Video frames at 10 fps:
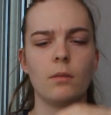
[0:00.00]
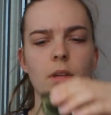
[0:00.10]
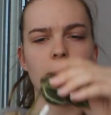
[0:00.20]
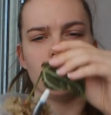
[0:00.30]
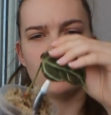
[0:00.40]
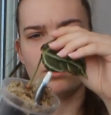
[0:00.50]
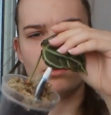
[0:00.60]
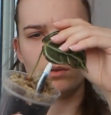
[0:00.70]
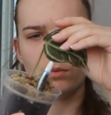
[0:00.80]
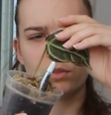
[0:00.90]
even
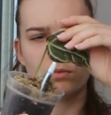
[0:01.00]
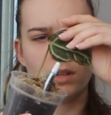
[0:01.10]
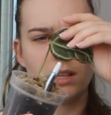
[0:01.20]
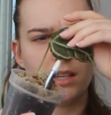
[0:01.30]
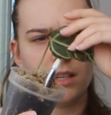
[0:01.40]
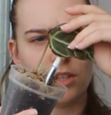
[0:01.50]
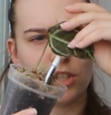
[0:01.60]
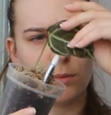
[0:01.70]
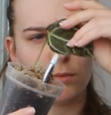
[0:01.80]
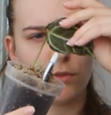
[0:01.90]
though it wasn't really
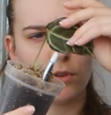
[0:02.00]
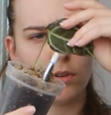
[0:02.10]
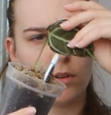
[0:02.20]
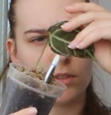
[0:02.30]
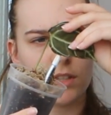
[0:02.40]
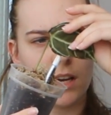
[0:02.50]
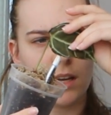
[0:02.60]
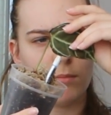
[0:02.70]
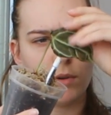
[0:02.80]
shipped for a long time,